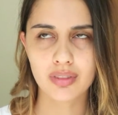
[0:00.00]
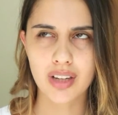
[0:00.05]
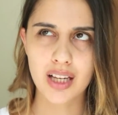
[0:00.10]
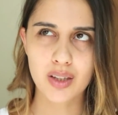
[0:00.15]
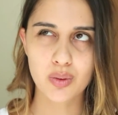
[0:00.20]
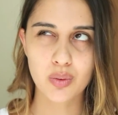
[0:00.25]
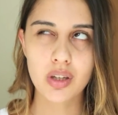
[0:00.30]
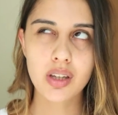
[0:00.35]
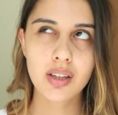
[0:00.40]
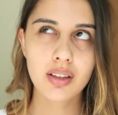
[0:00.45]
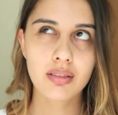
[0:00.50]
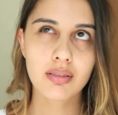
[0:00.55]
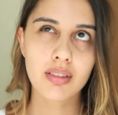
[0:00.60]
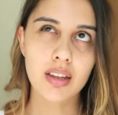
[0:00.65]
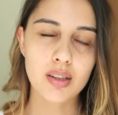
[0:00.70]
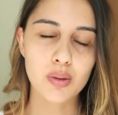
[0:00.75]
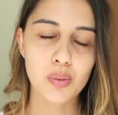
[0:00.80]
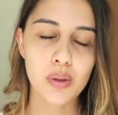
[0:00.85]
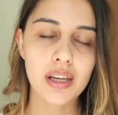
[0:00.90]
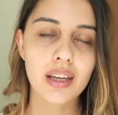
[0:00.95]

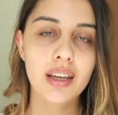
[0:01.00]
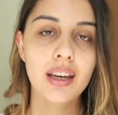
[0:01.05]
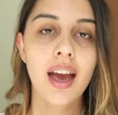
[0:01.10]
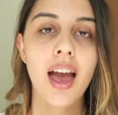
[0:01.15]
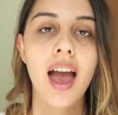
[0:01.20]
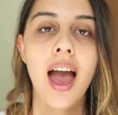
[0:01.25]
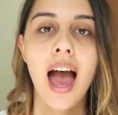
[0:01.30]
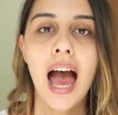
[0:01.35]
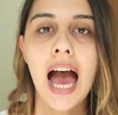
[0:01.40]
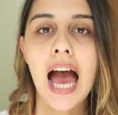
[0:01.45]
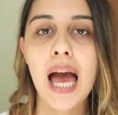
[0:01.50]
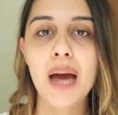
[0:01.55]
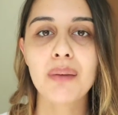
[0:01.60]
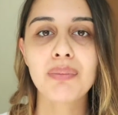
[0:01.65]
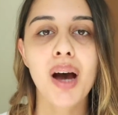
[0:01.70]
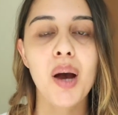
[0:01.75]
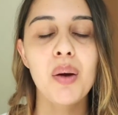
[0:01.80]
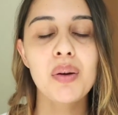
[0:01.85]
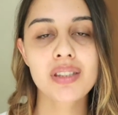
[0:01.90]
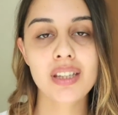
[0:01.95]

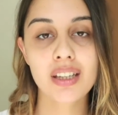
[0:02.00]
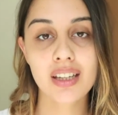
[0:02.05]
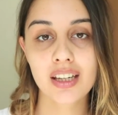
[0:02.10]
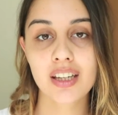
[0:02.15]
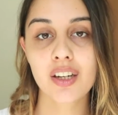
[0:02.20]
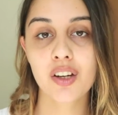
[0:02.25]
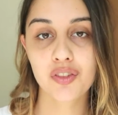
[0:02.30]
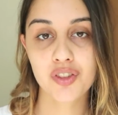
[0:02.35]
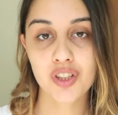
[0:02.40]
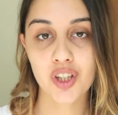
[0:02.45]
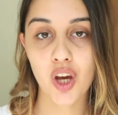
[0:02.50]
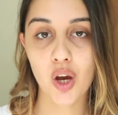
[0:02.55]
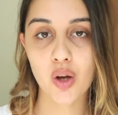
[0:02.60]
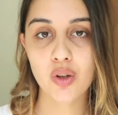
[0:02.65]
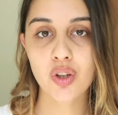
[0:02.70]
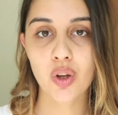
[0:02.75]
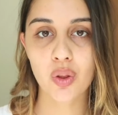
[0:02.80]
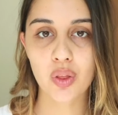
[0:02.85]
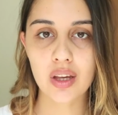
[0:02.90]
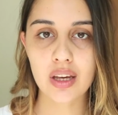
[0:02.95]
I was lucky enough to go
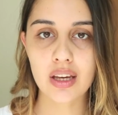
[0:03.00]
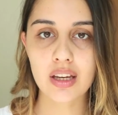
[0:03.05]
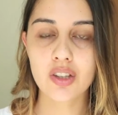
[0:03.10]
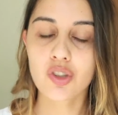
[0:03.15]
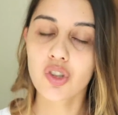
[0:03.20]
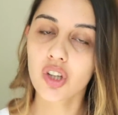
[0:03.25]
to the